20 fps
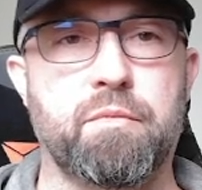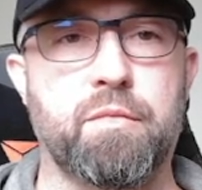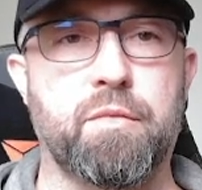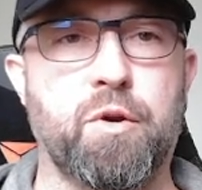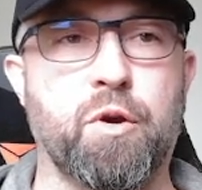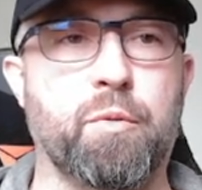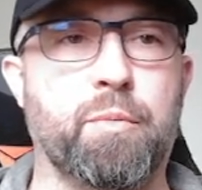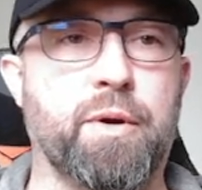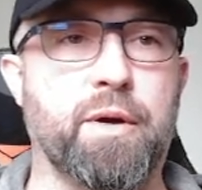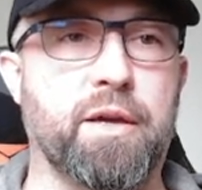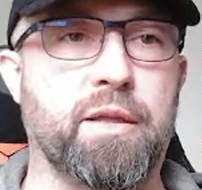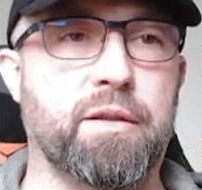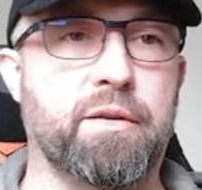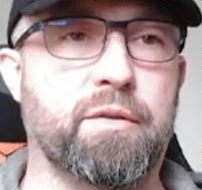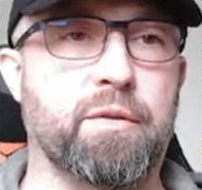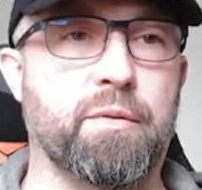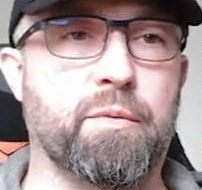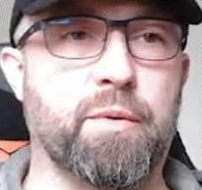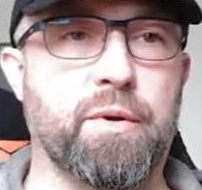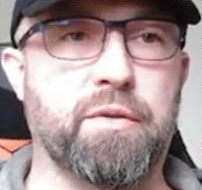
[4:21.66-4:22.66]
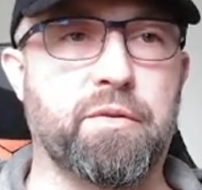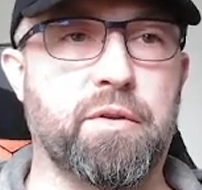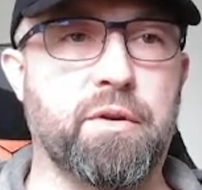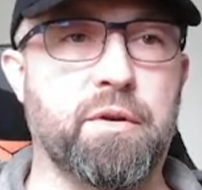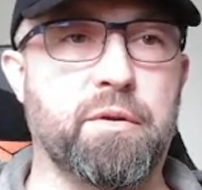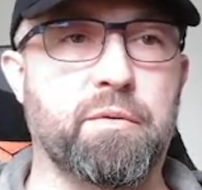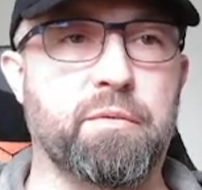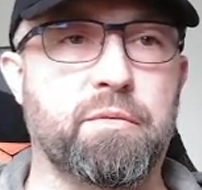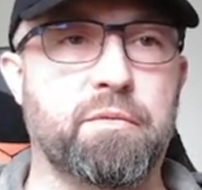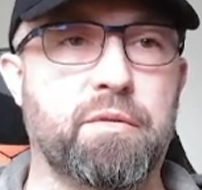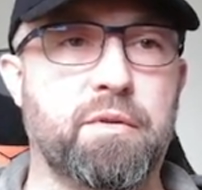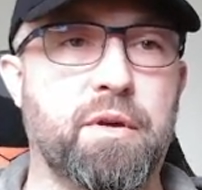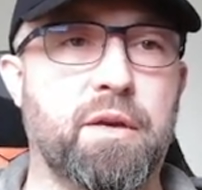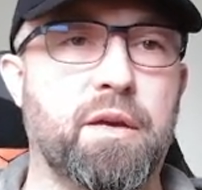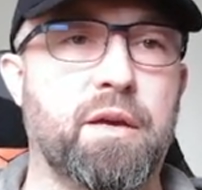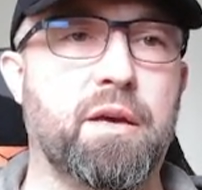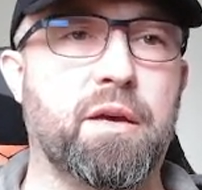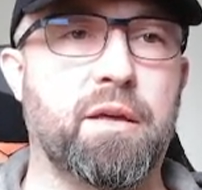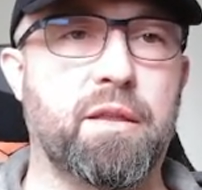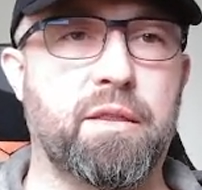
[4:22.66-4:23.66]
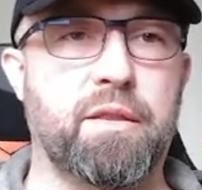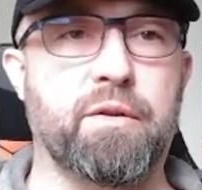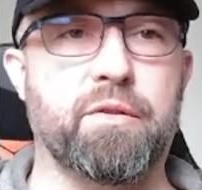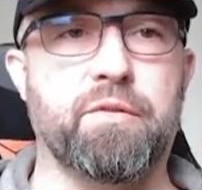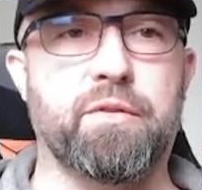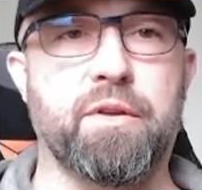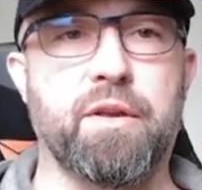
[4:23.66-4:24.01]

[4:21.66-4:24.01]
CoPilot to the rescue. There's